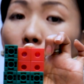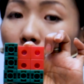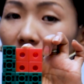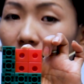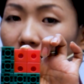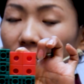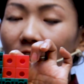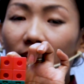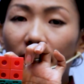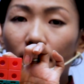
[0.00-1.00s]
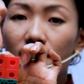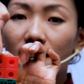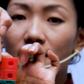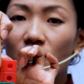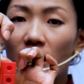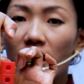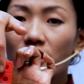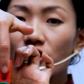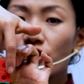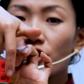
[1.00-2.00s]
But there is a
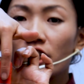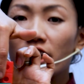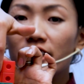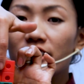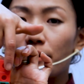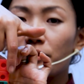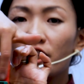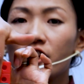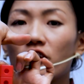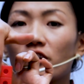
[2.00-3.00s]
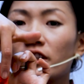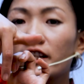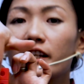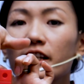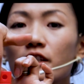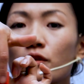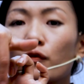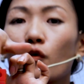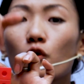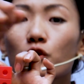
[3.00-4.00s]
change in depth here. These
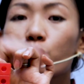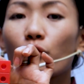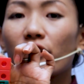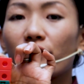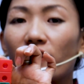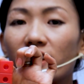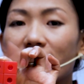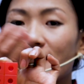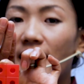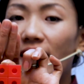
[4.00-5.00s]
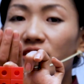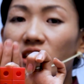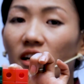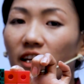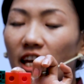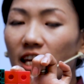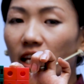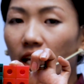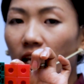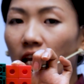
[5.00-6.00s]
4 square faces have sunk
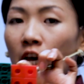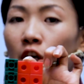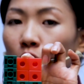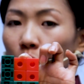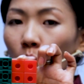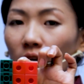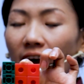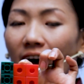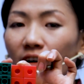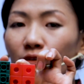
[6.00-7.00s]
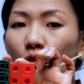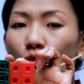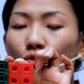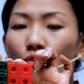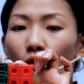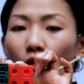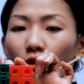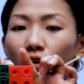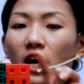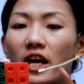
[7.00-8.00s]
in. So we have to
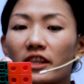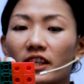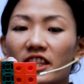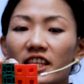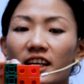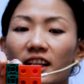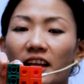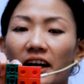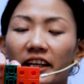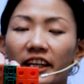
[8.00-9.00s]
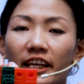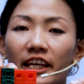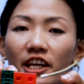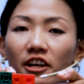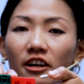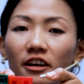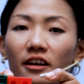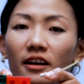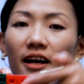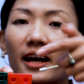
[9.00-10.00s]
draw the thick line
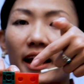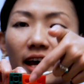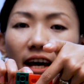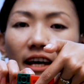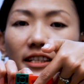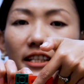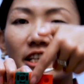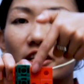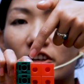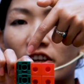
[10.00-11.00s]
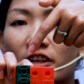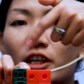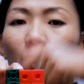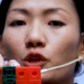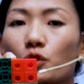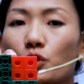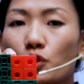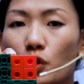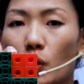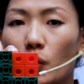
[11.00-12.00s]
here and here to
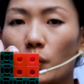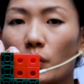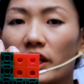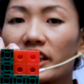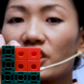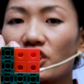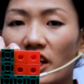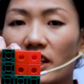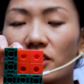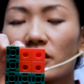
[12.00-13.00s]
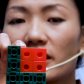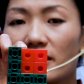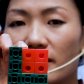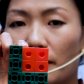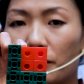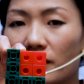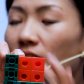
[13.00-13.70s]
show the change in depth,